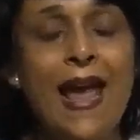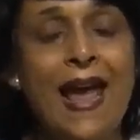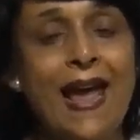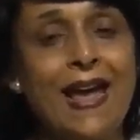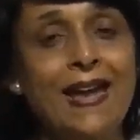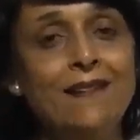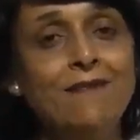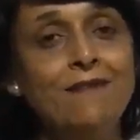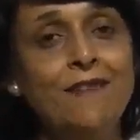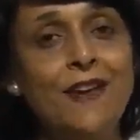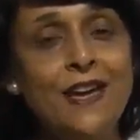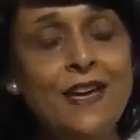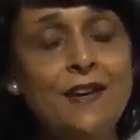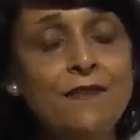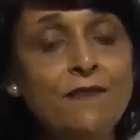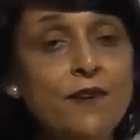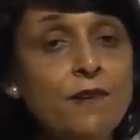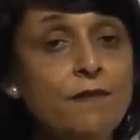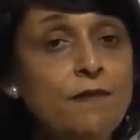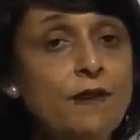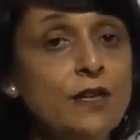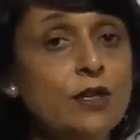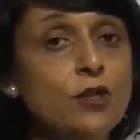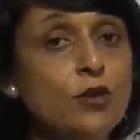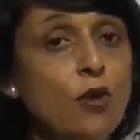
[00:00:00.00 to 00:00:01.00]
and whenever
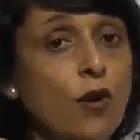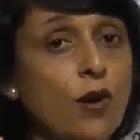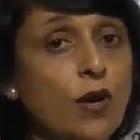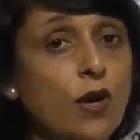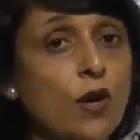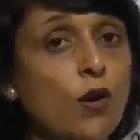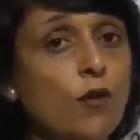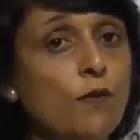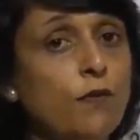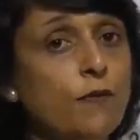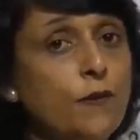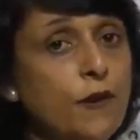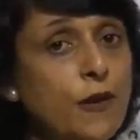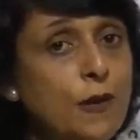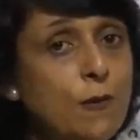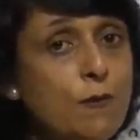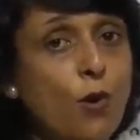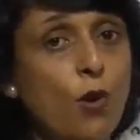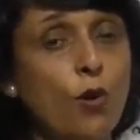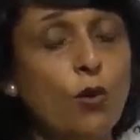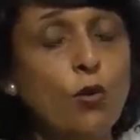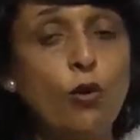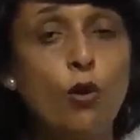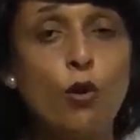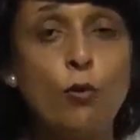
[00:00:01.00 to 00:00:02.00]
we're talking of
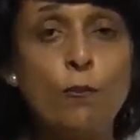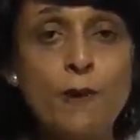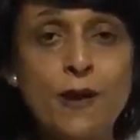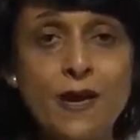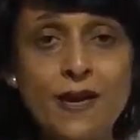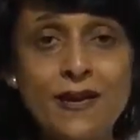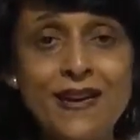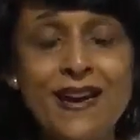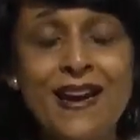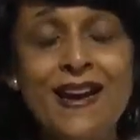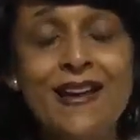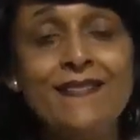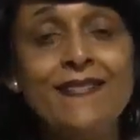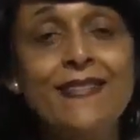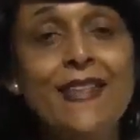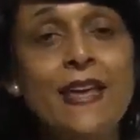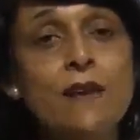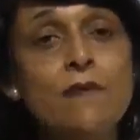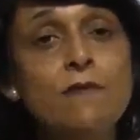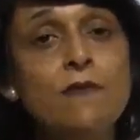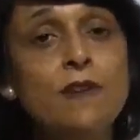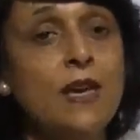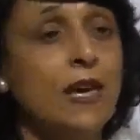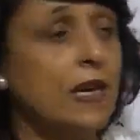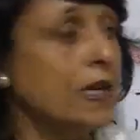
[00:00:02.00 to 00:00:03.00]
hemoglobin,
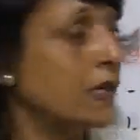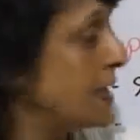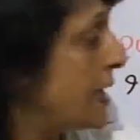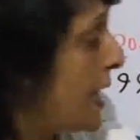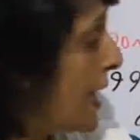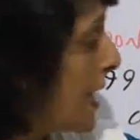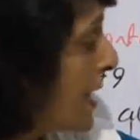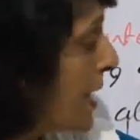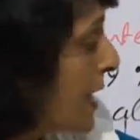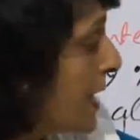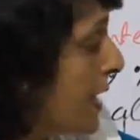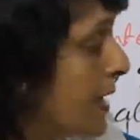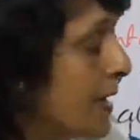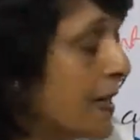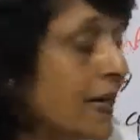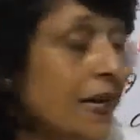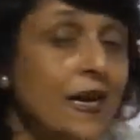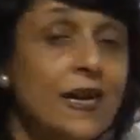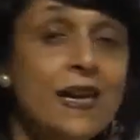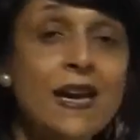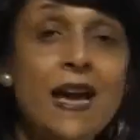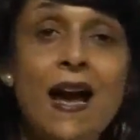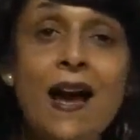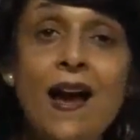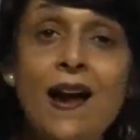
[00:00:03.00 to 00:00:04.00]
then we are taking it
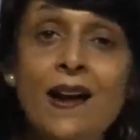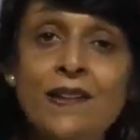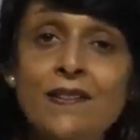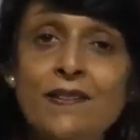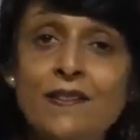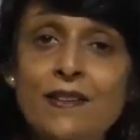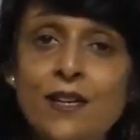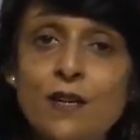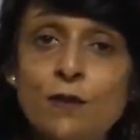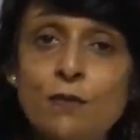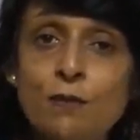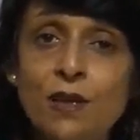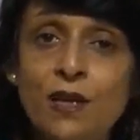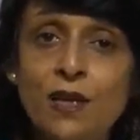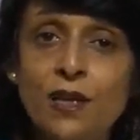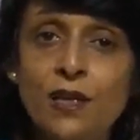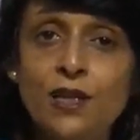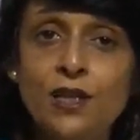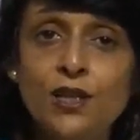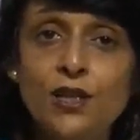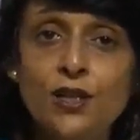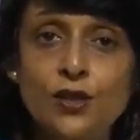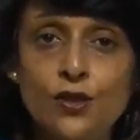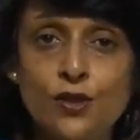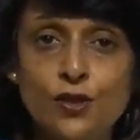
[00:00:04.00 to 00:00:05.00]
in 100
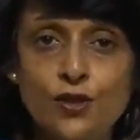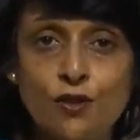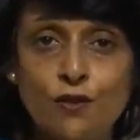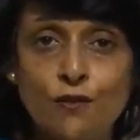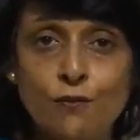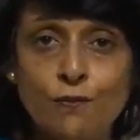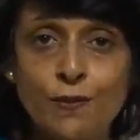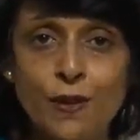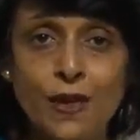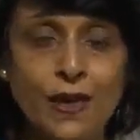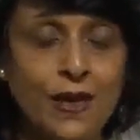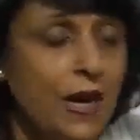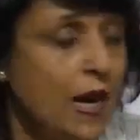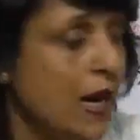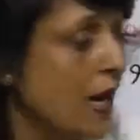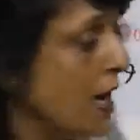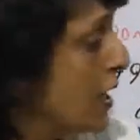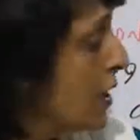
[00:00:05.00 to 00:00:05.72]
milliliters of blood.